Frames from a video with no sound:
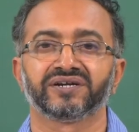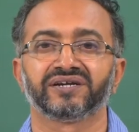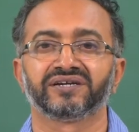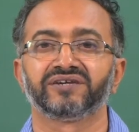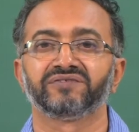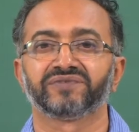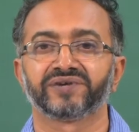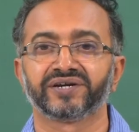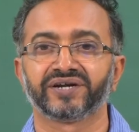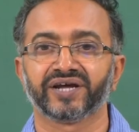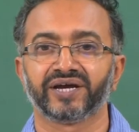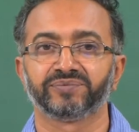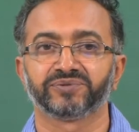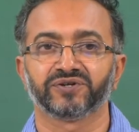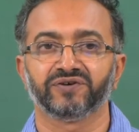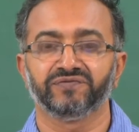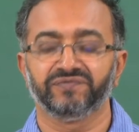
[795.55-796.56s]
and different
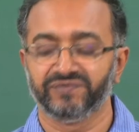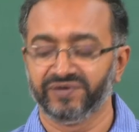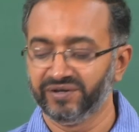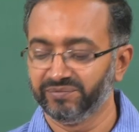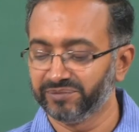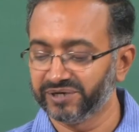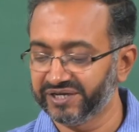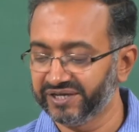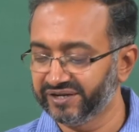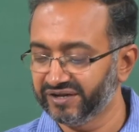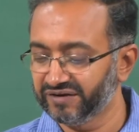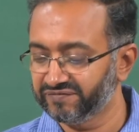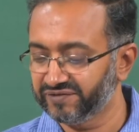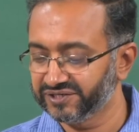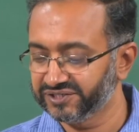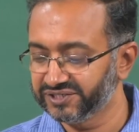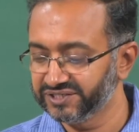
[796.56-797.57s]
types of material
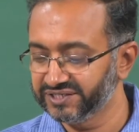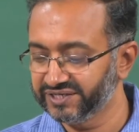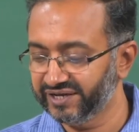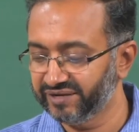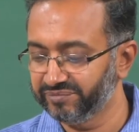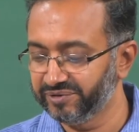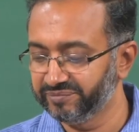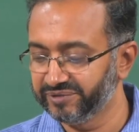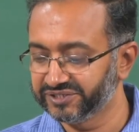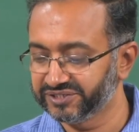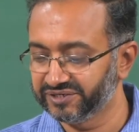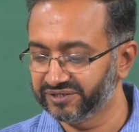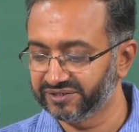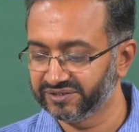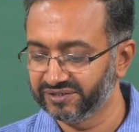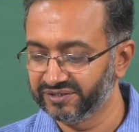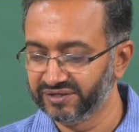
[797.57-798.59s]
functions can be measured.